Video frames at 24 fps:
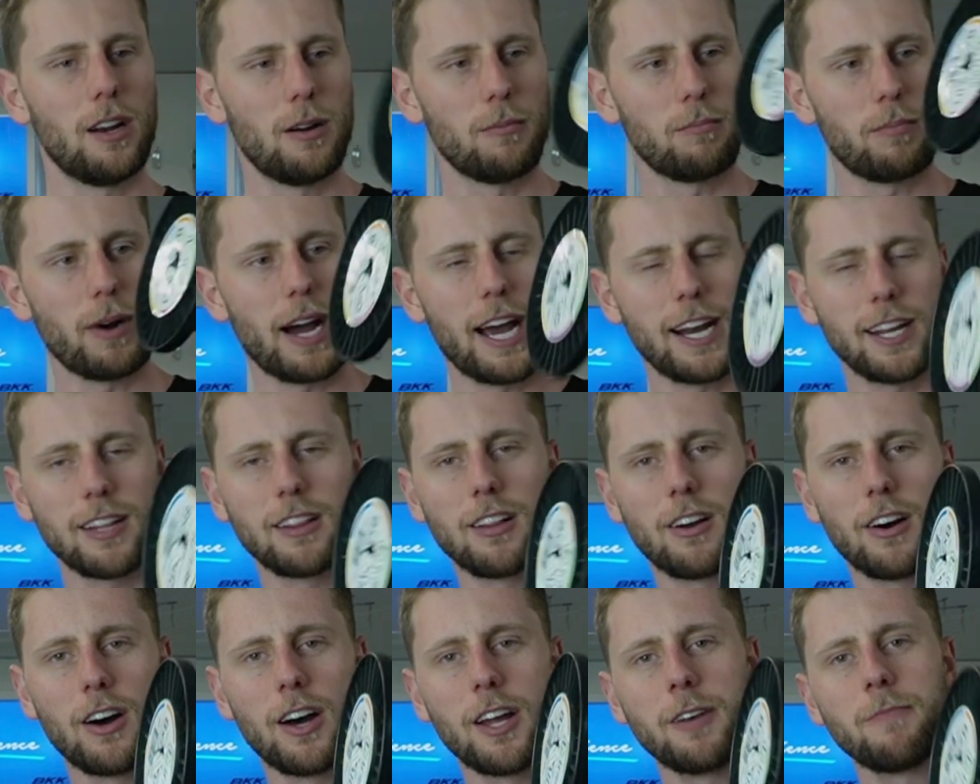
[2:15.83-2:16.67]
Braided
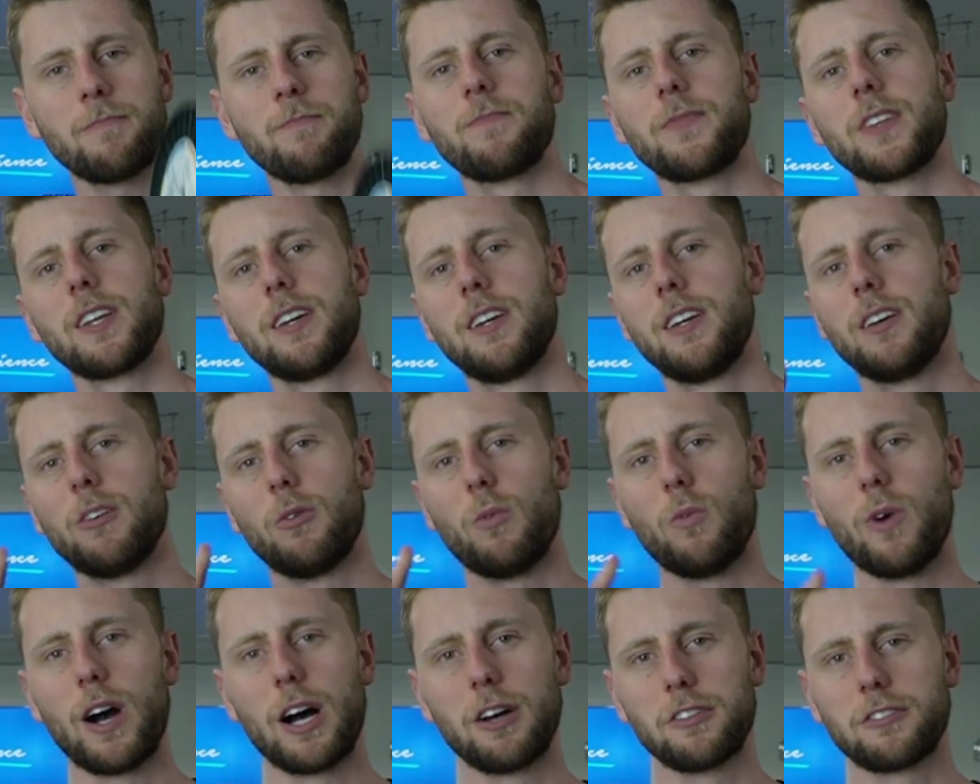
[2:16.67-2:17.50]
line,
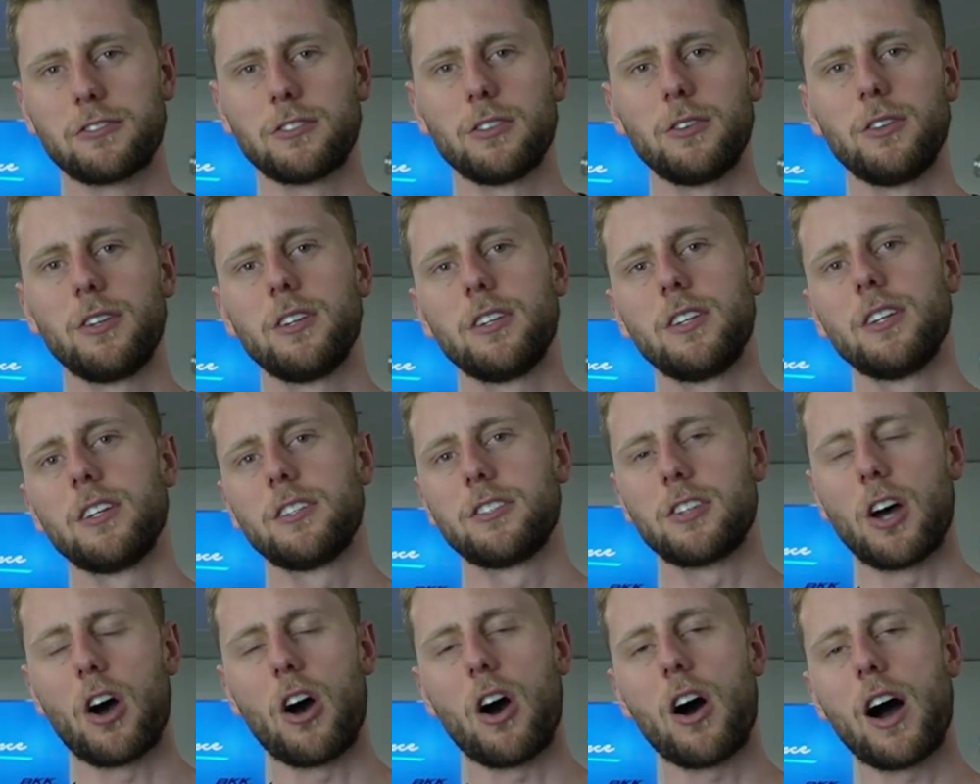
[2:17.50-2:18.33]
well suited
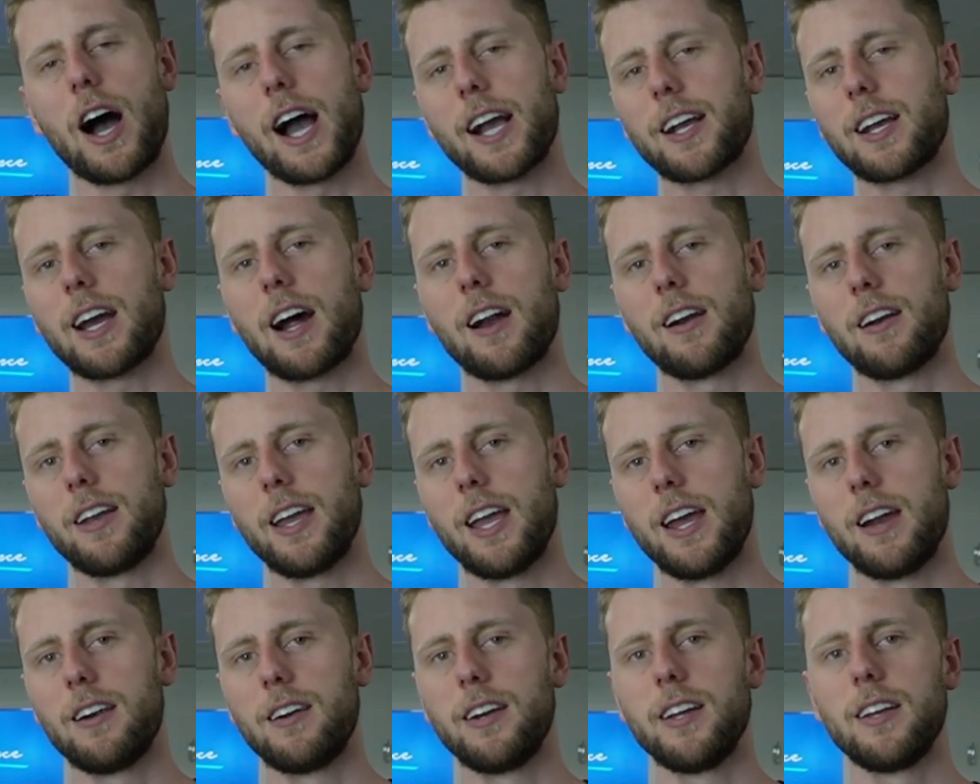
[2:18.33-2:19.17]
to high current
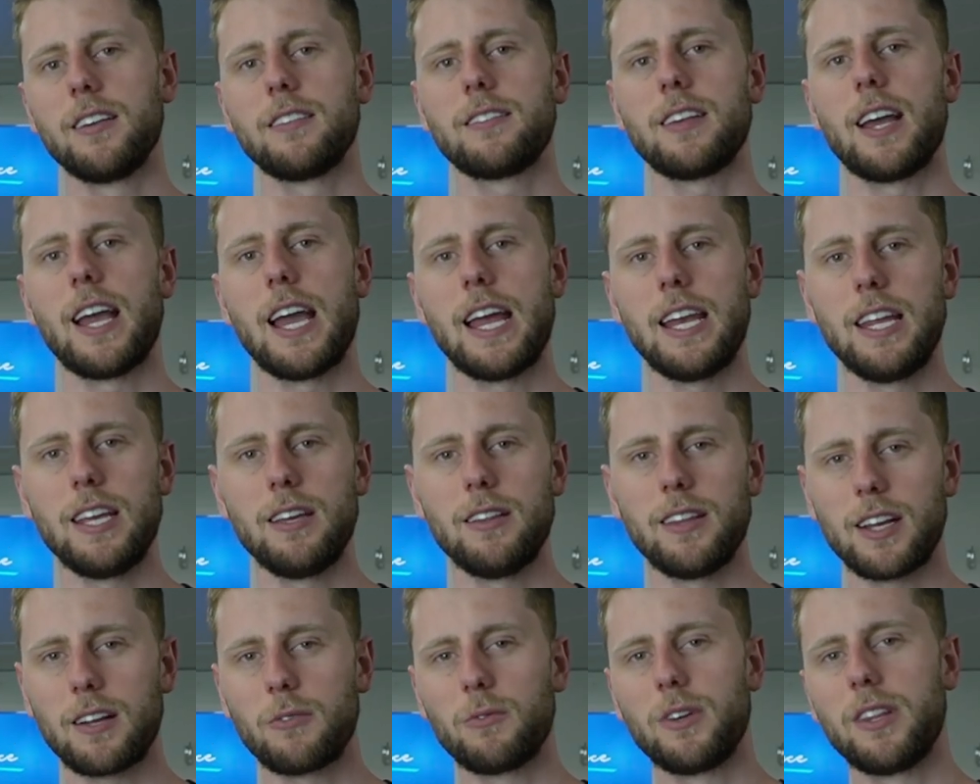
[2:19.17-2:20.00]
areas,
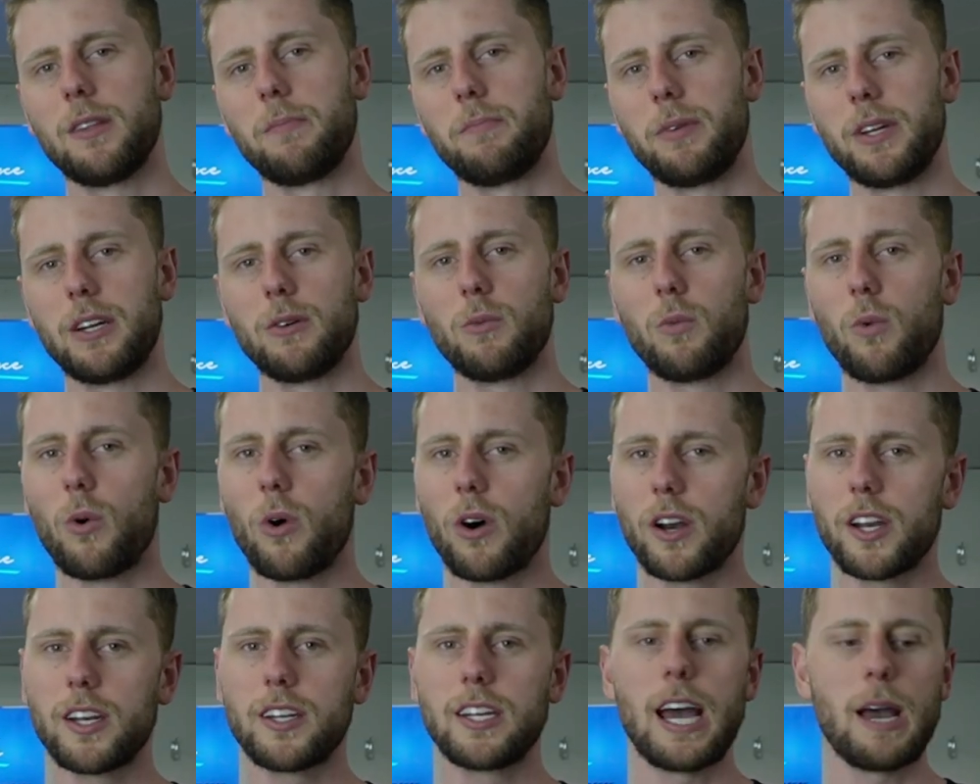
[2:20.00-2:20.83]
anything with a bit of
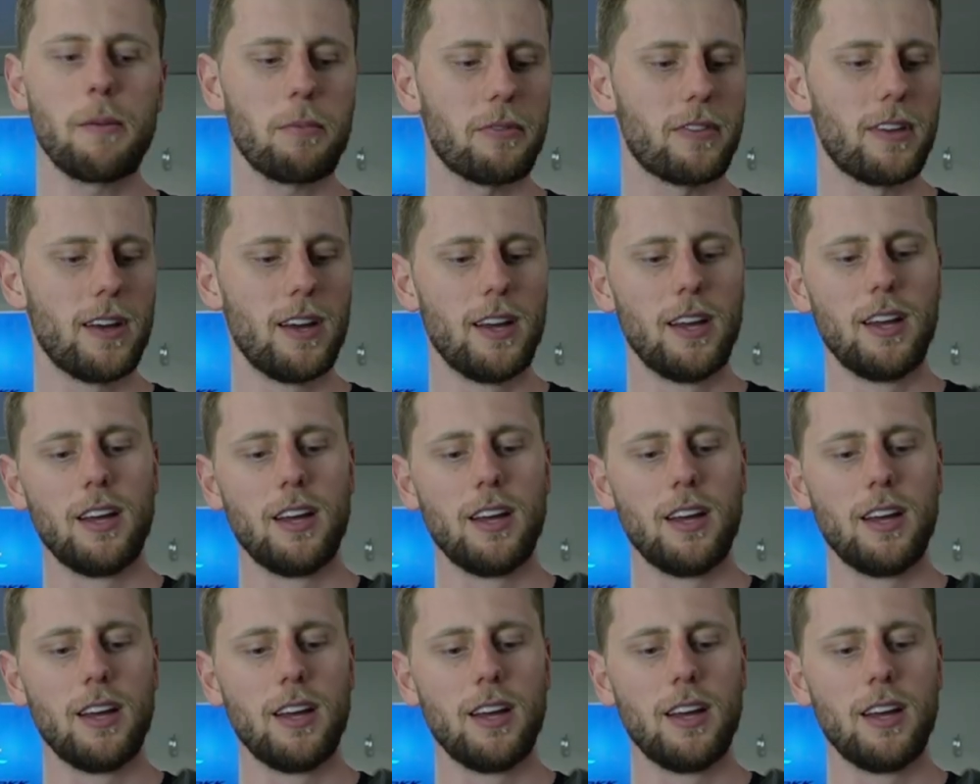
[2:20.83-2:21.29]
water depth,